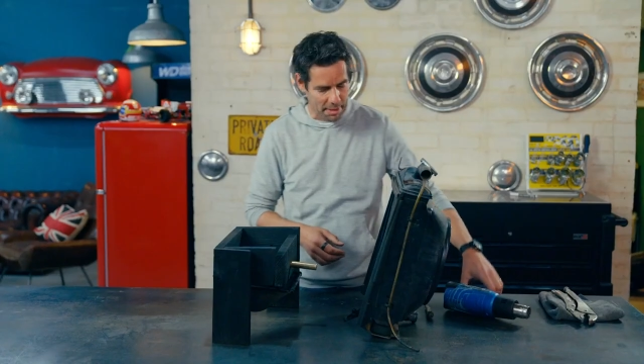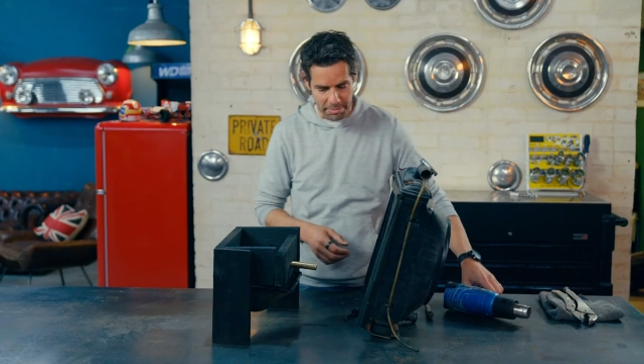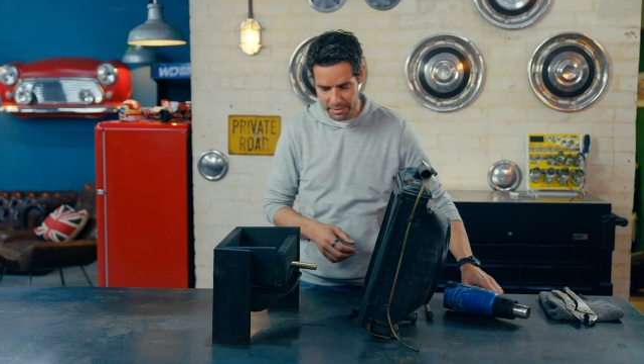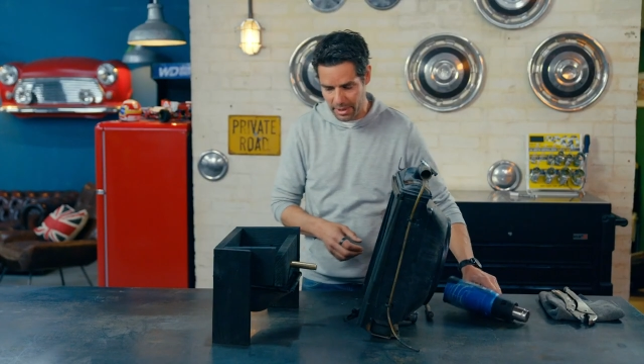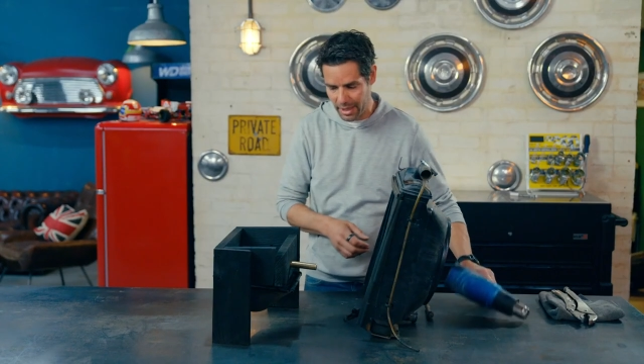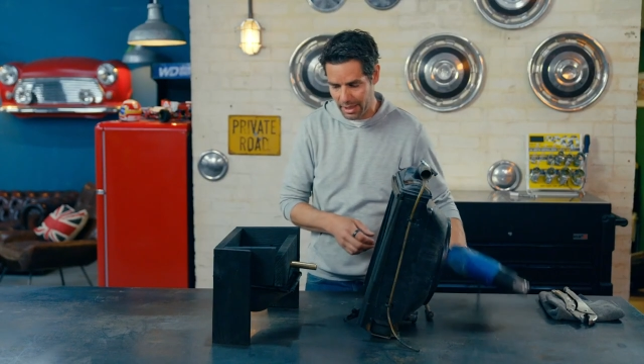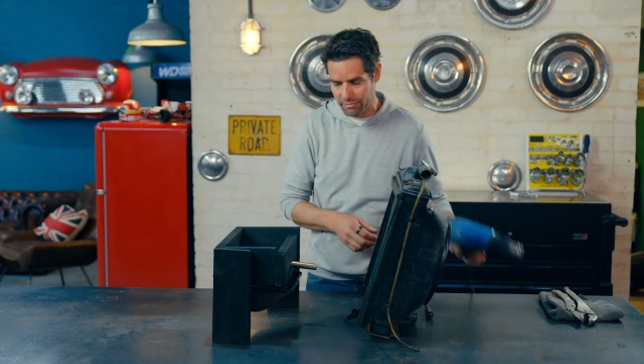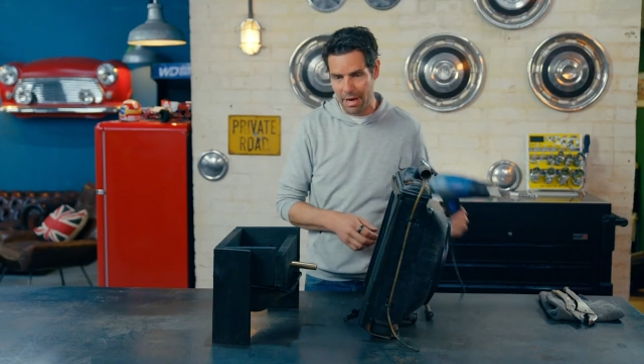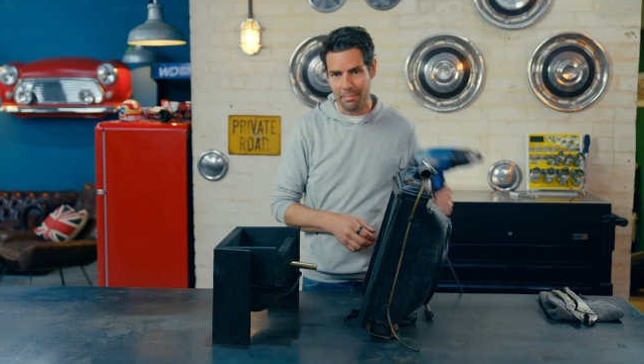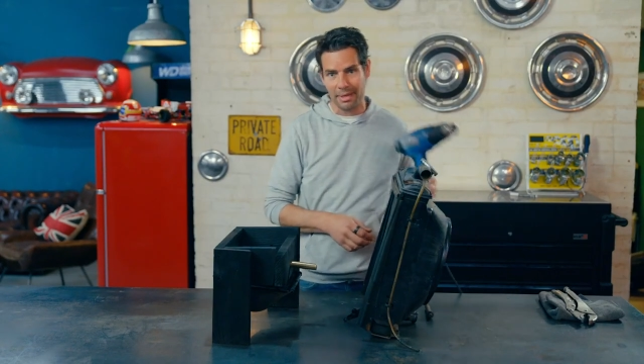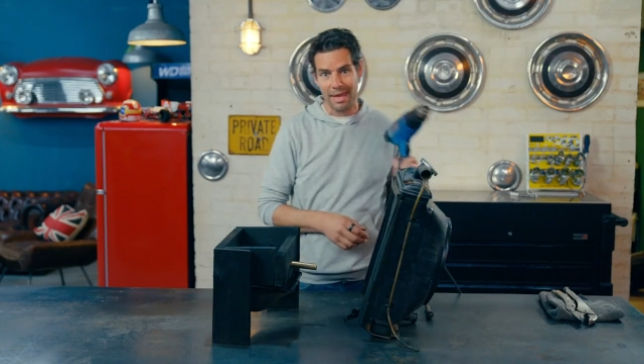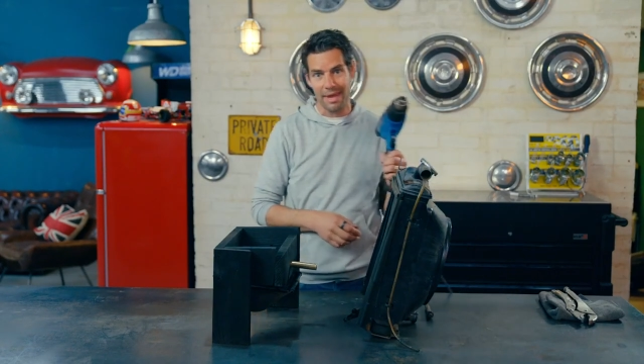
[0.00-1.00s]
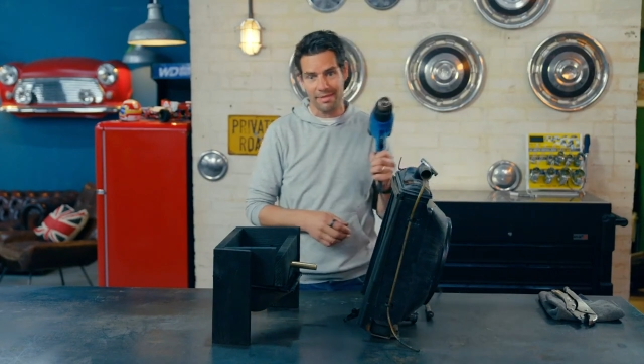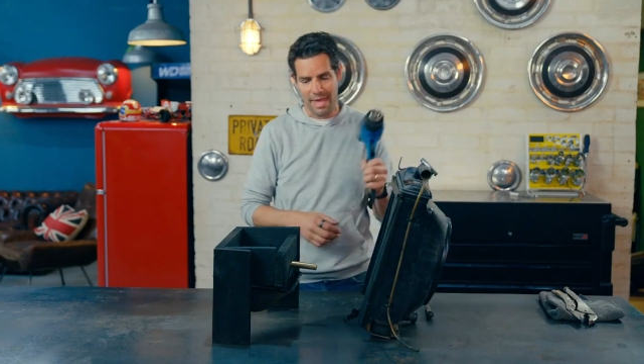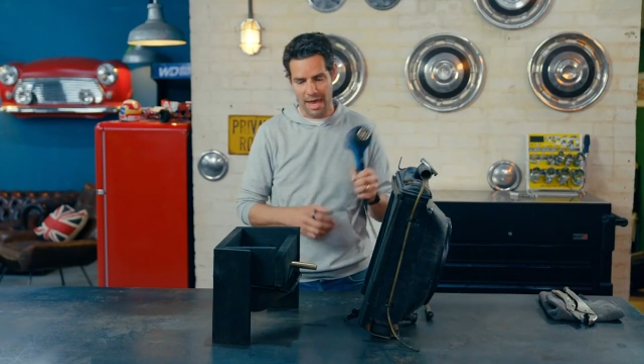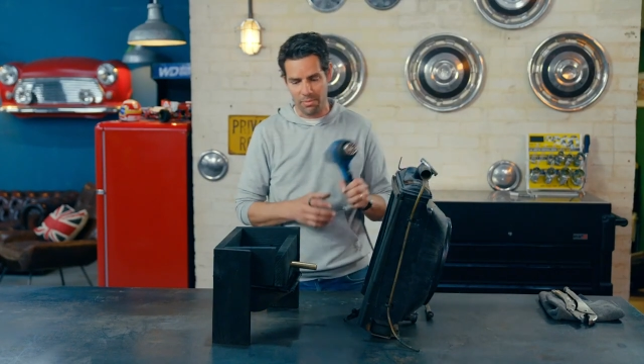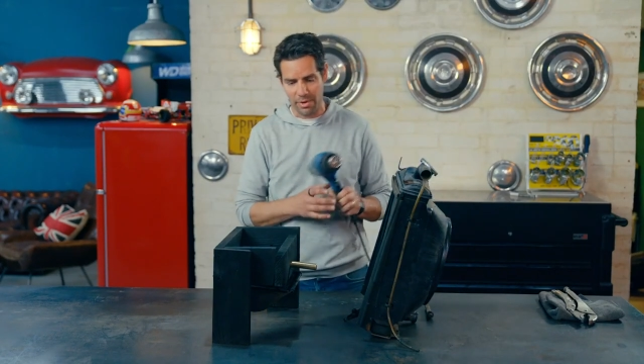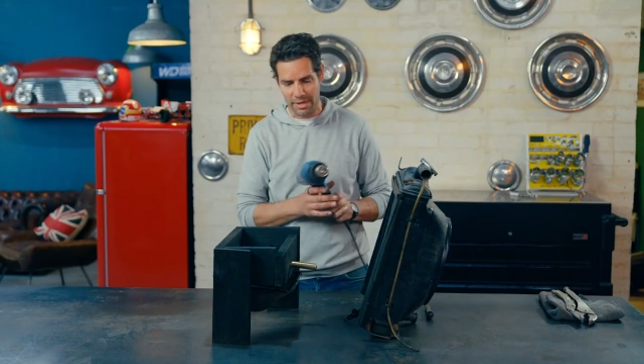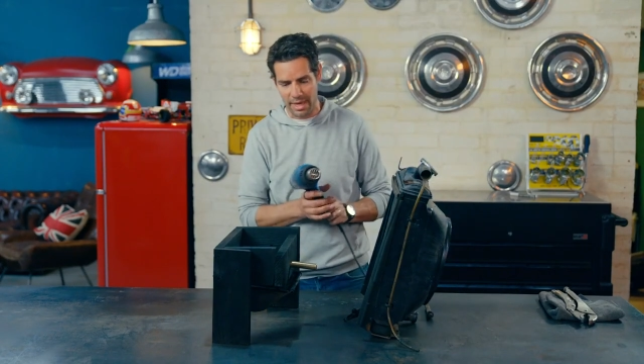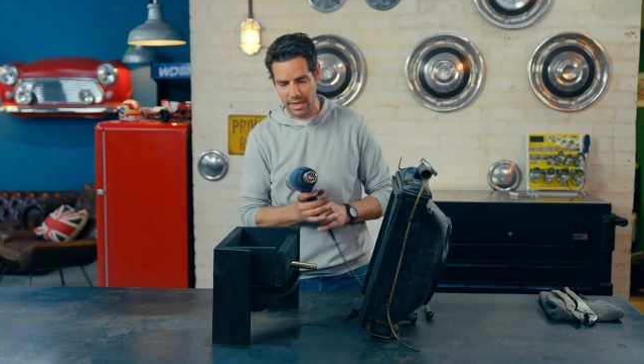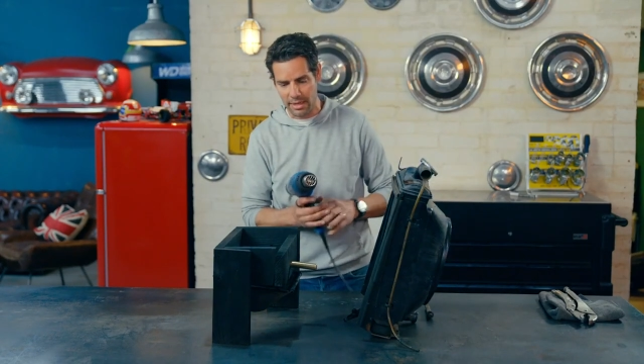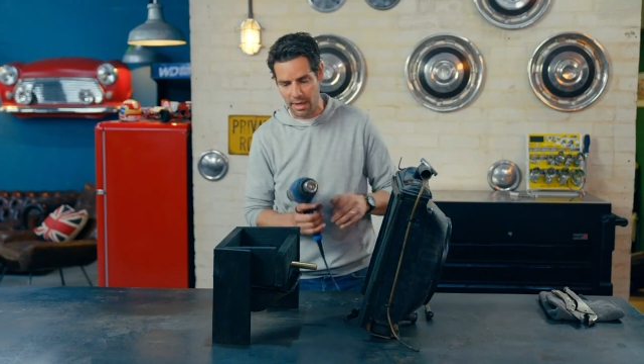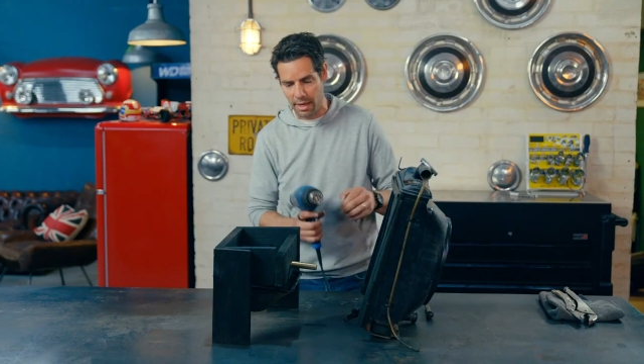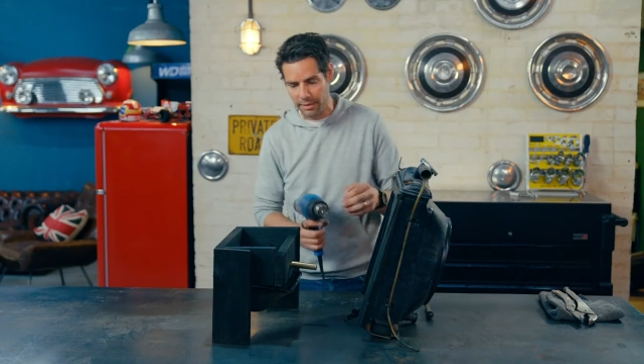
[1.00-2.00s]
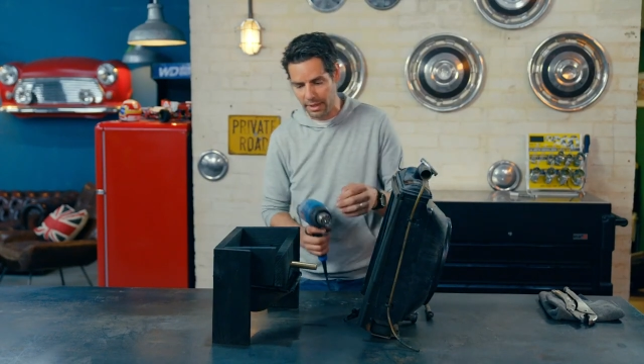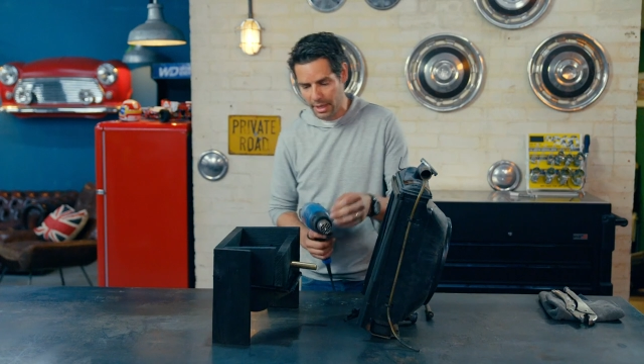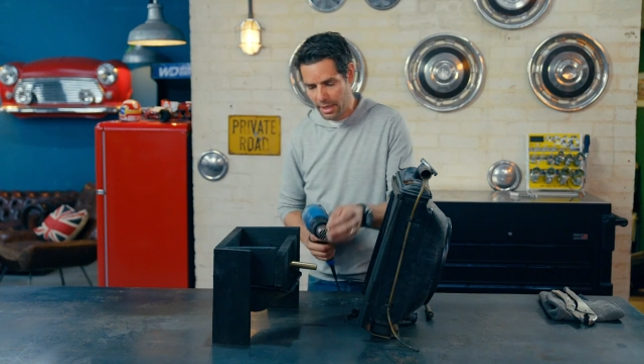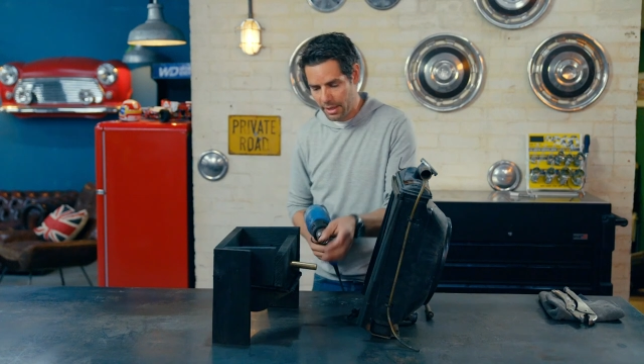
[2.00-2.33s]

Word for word: up and I can replicate that with a heat gun,